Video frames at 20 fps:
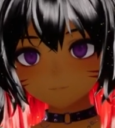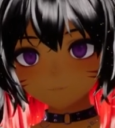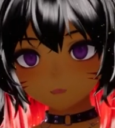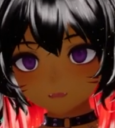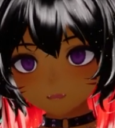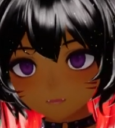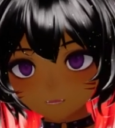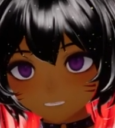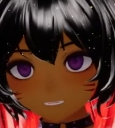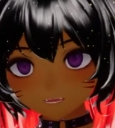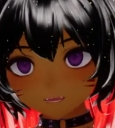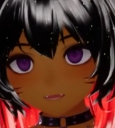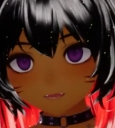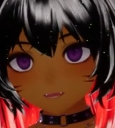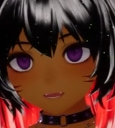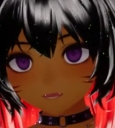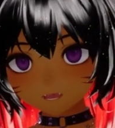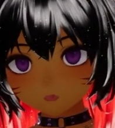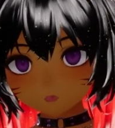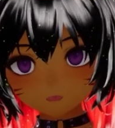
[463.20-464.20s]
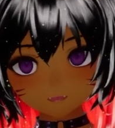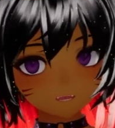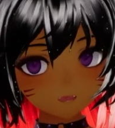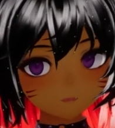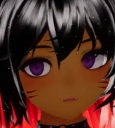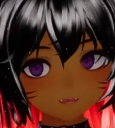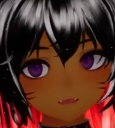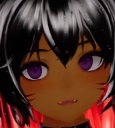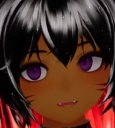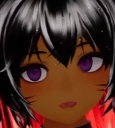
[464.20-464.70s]
keep an eye on what's
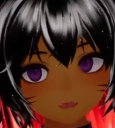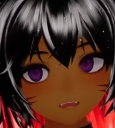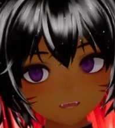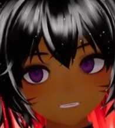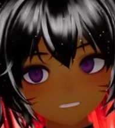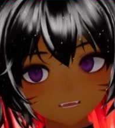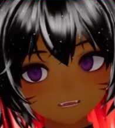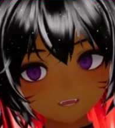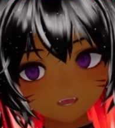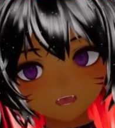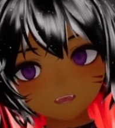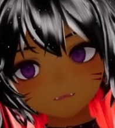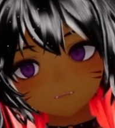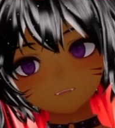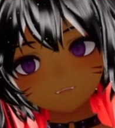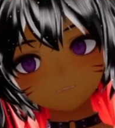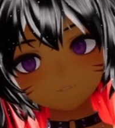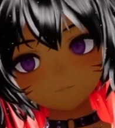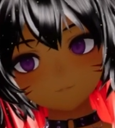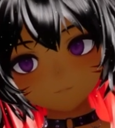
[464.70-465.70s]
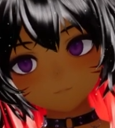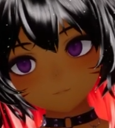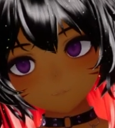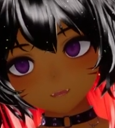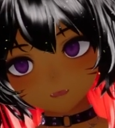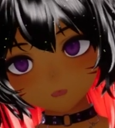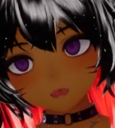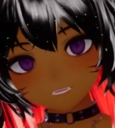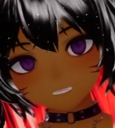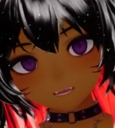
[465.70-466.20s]
going on with this storm, and
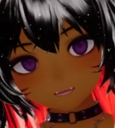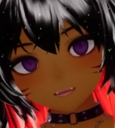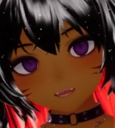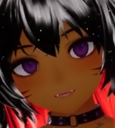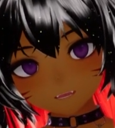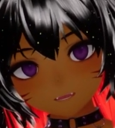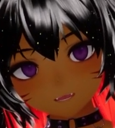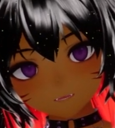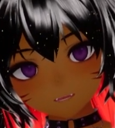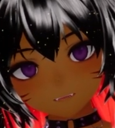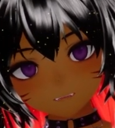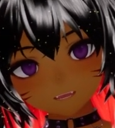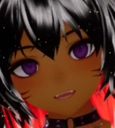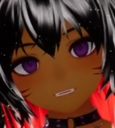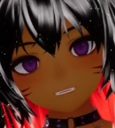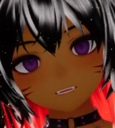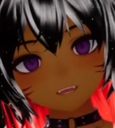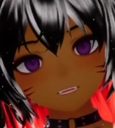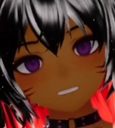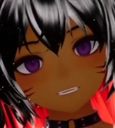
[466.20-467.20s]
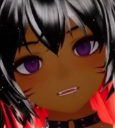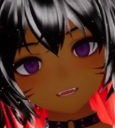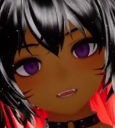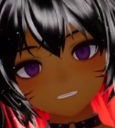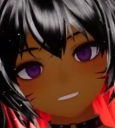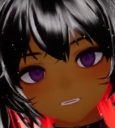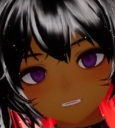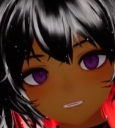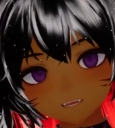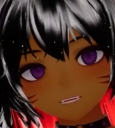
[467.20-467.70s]
listen to your local officials, because
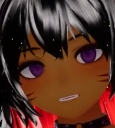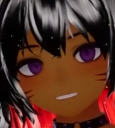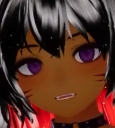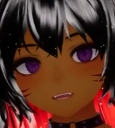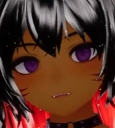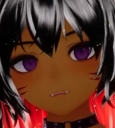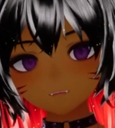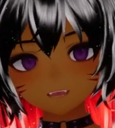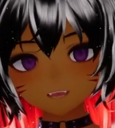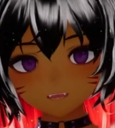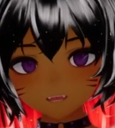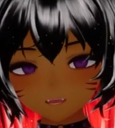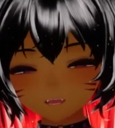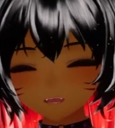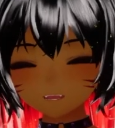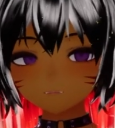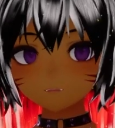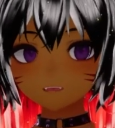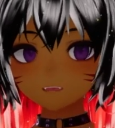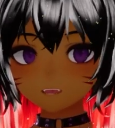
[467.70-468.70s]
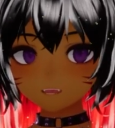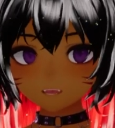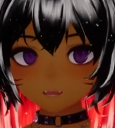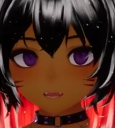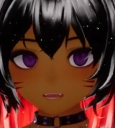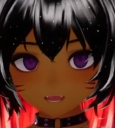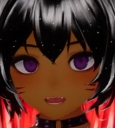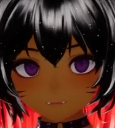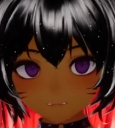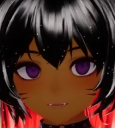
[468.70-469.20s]
chances are they're telling you to get
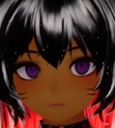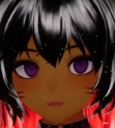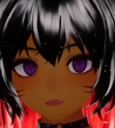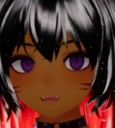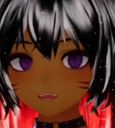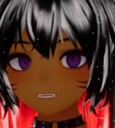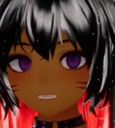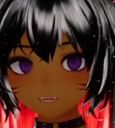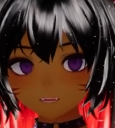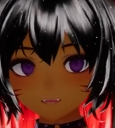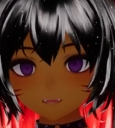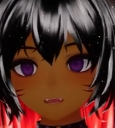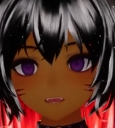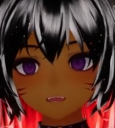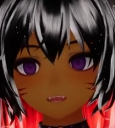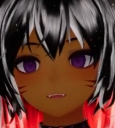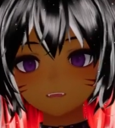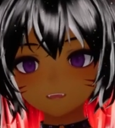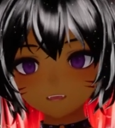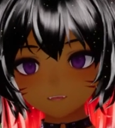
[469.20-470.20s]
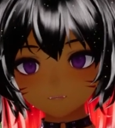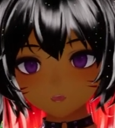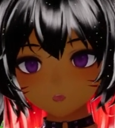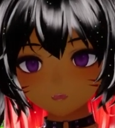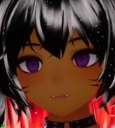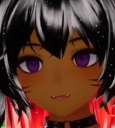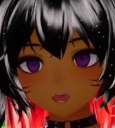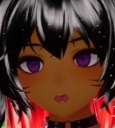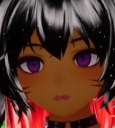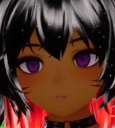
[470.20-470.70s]
out for a reason if they're telling you to get
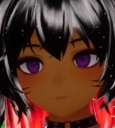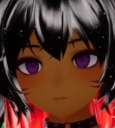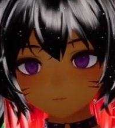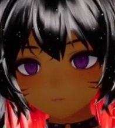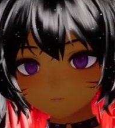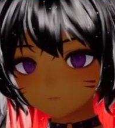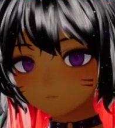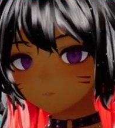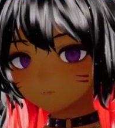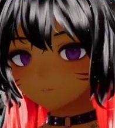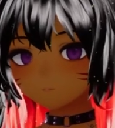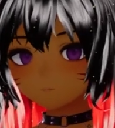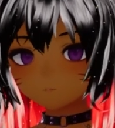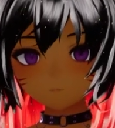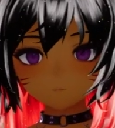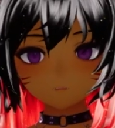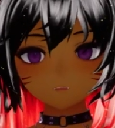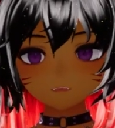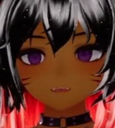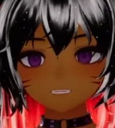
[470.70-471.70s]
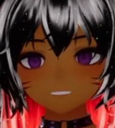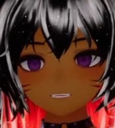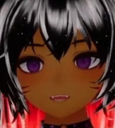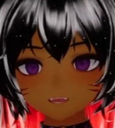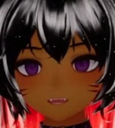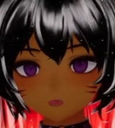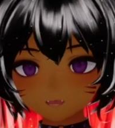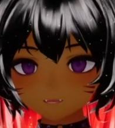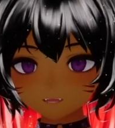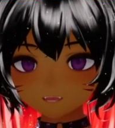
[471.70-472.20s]
out. And those of you who
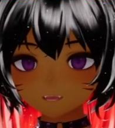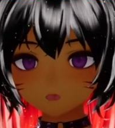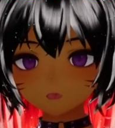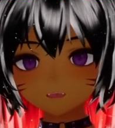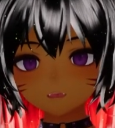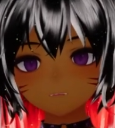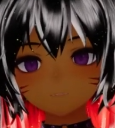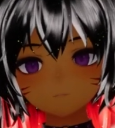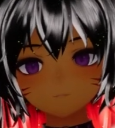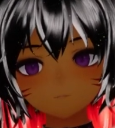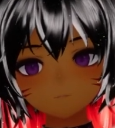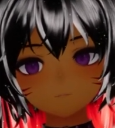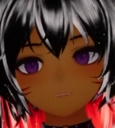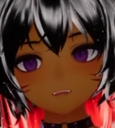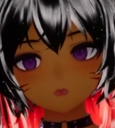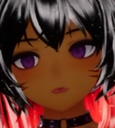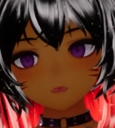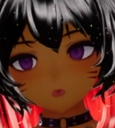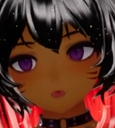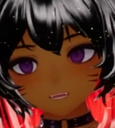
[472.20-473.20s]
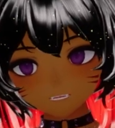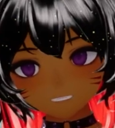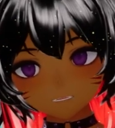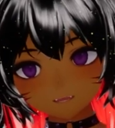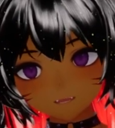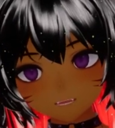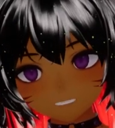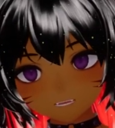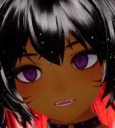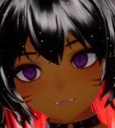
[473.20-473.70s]
can't, at least be as
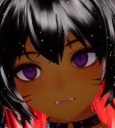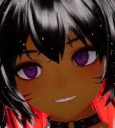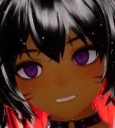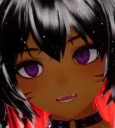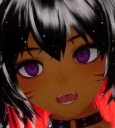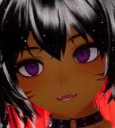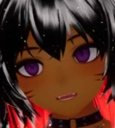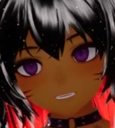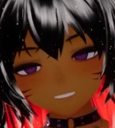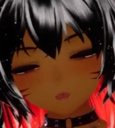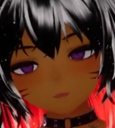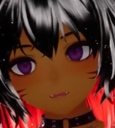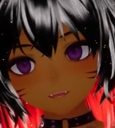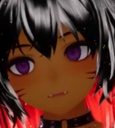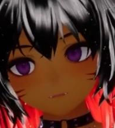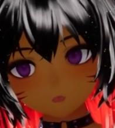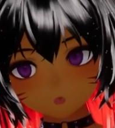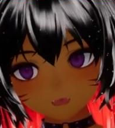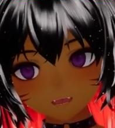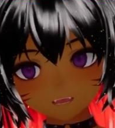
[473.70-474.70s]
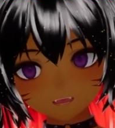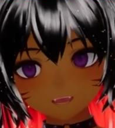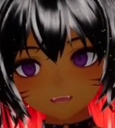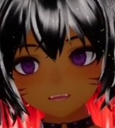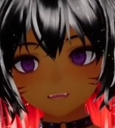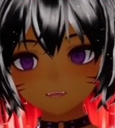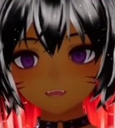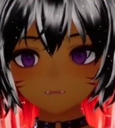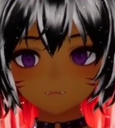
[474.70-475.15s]
safe as possible where you're at.